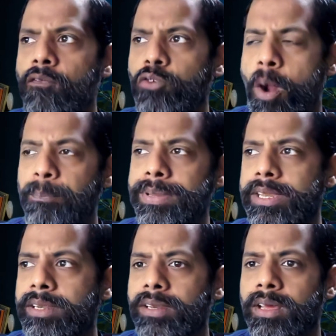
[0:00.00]

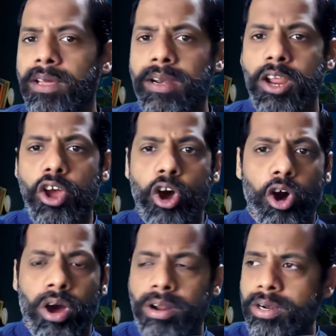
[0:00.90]
competitor,
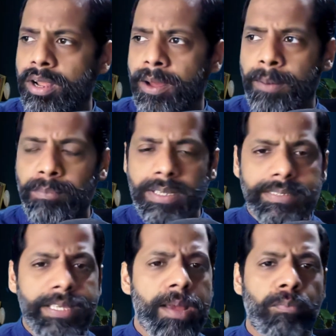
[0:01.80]
or a
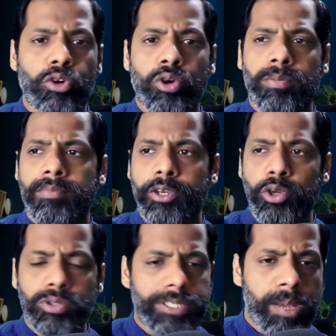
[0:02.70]
CMO, new
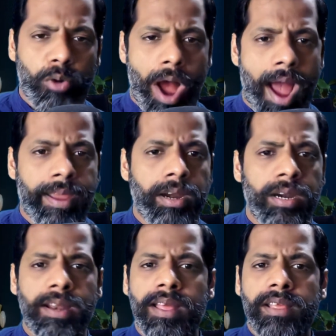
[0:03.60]
CMO
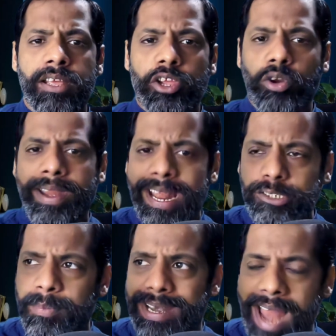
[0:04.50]
hired. It has to
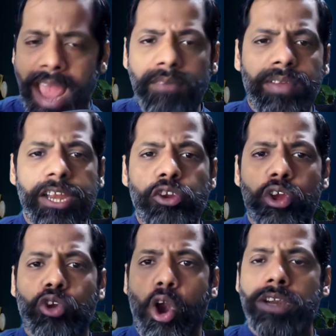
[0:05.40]
be live in your
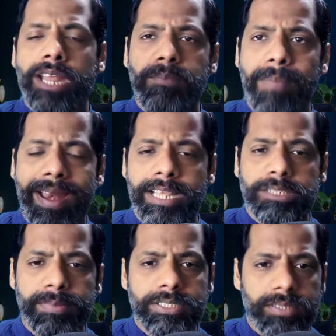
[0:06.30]
content
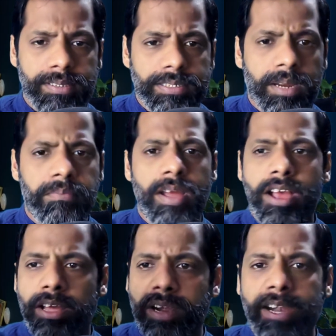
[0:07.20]
management system,
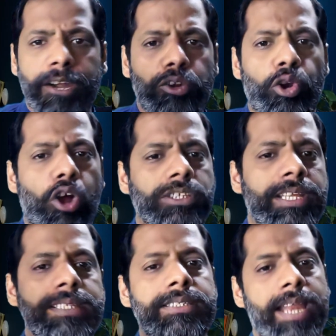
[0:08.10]
ready to launch
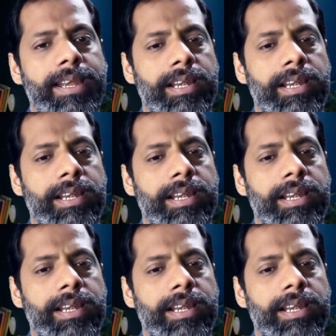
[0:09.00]
instant.